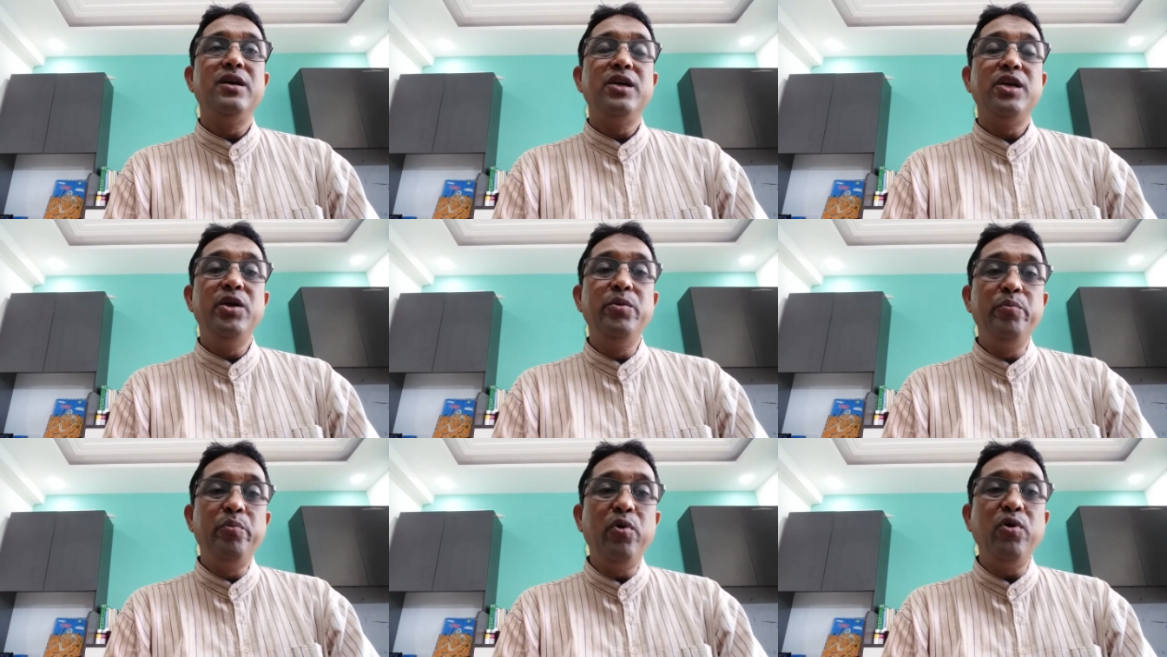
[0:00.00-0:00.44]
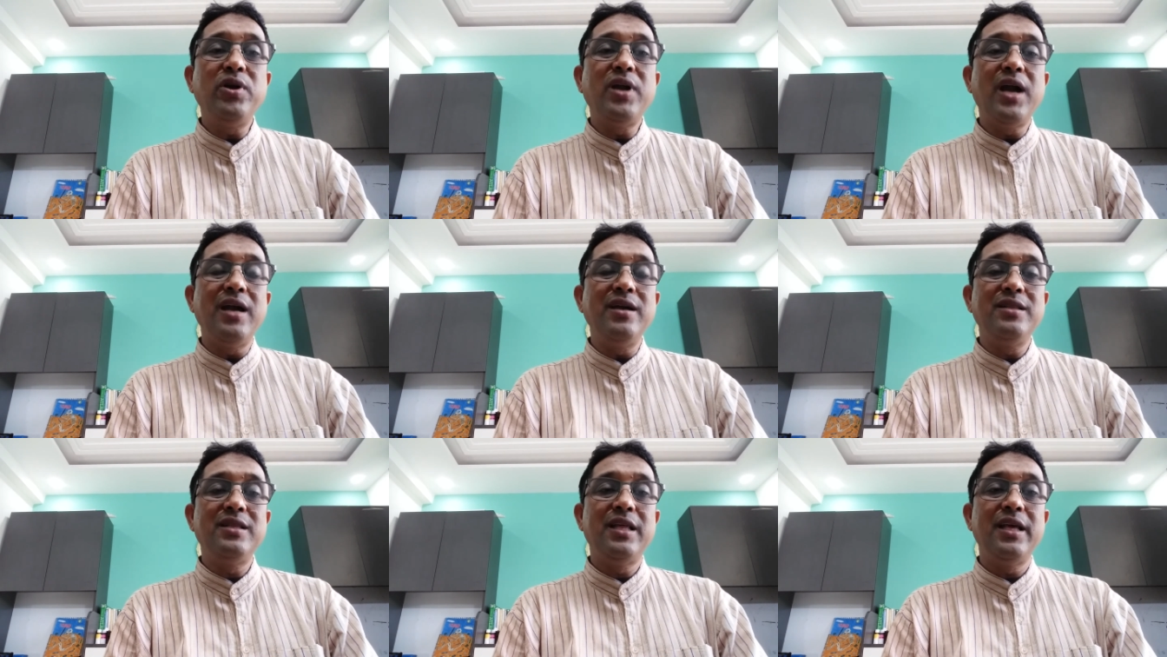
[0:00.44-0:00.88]

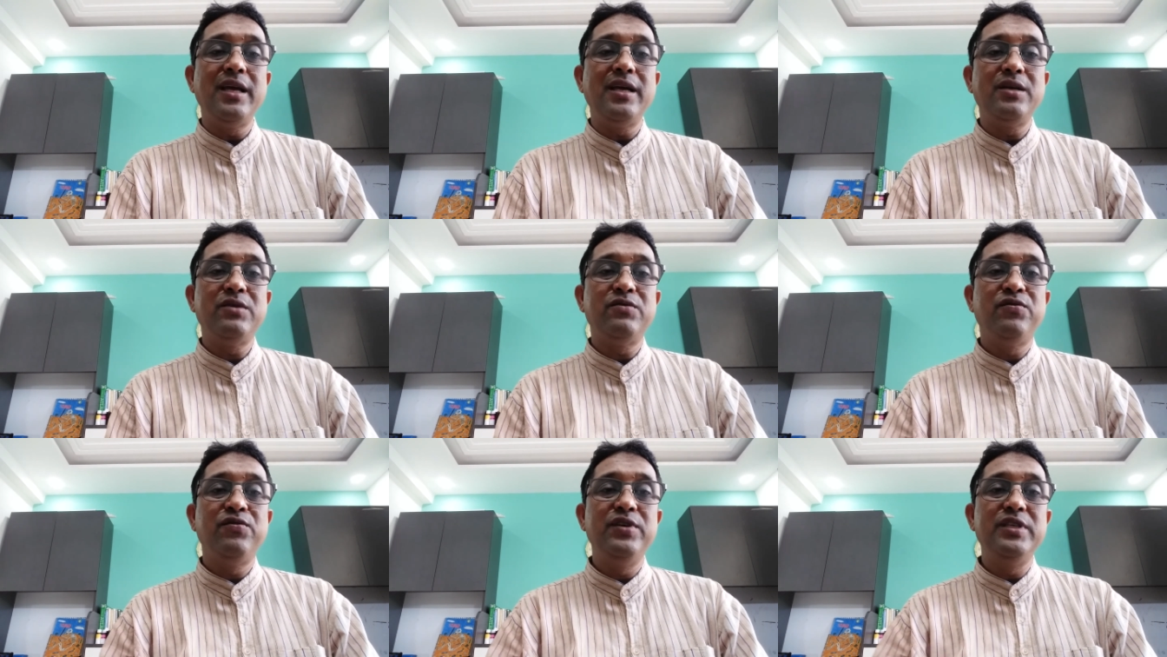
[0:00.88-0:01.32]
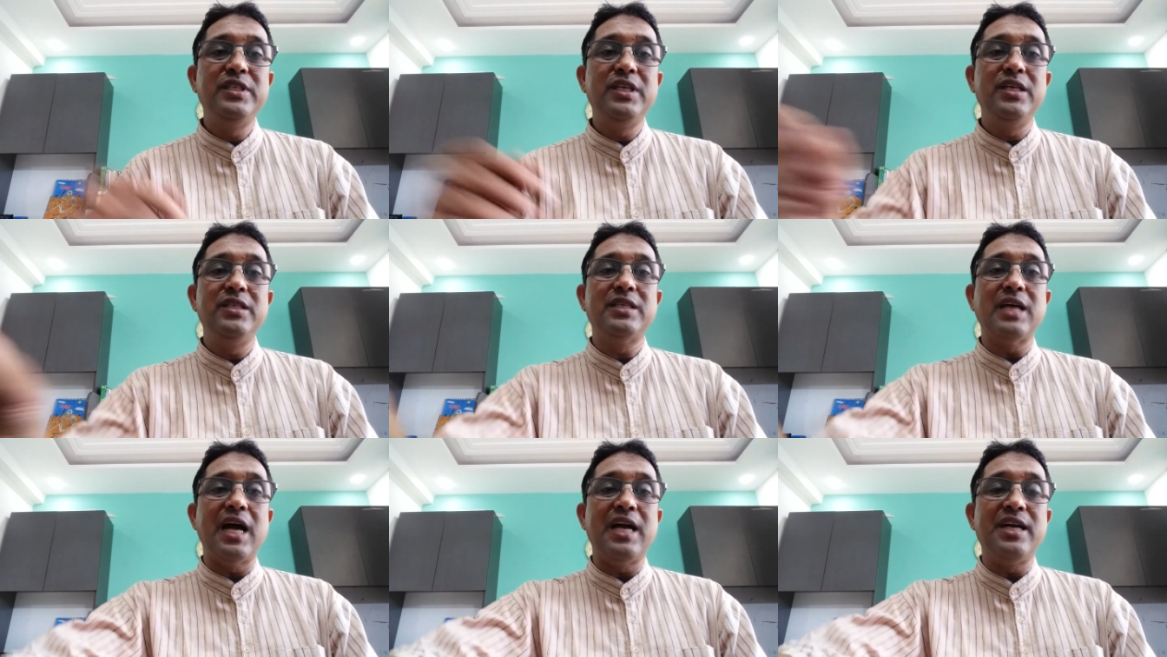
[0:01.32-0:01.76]
important thing which
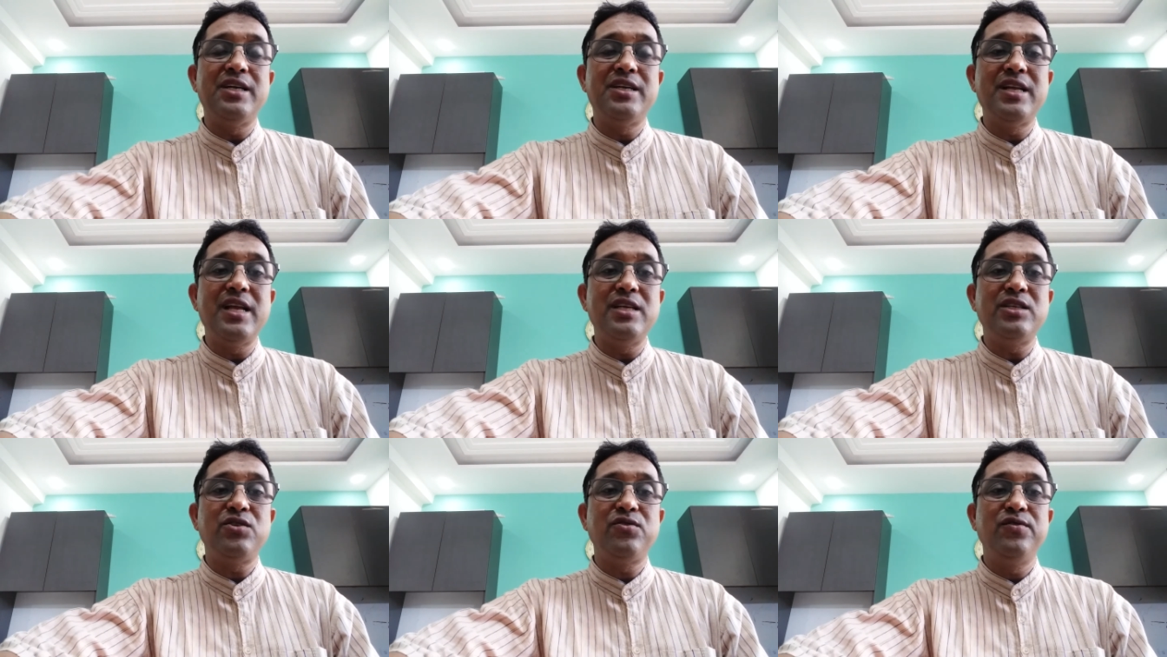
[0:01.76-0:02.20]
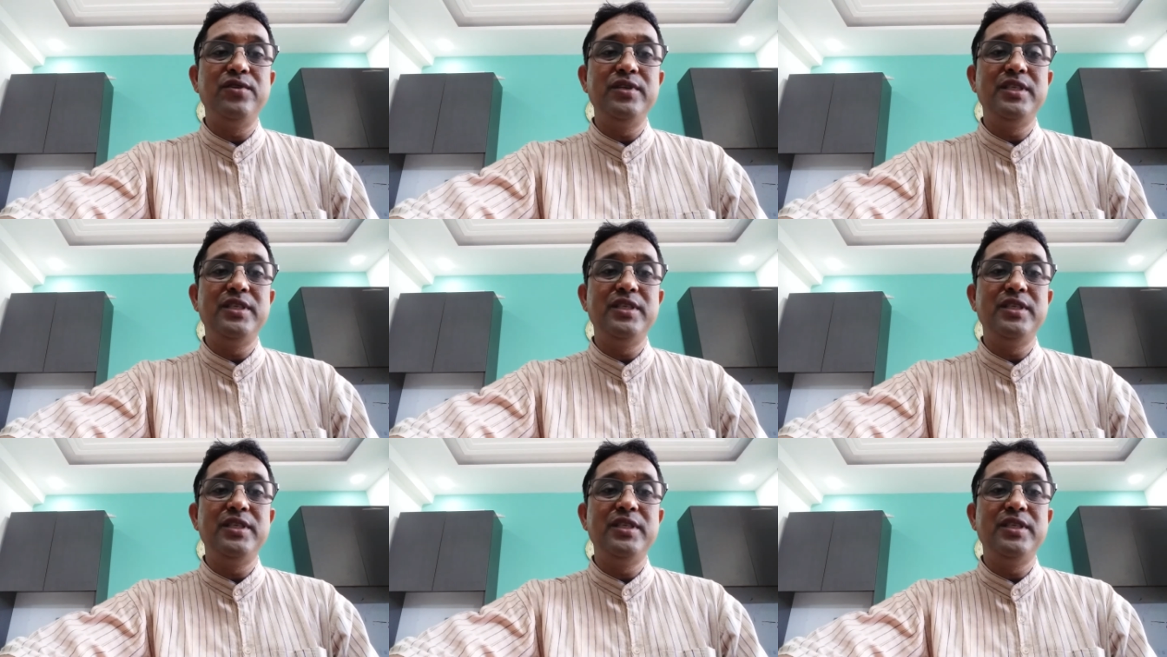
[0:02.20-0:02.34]
is addressed,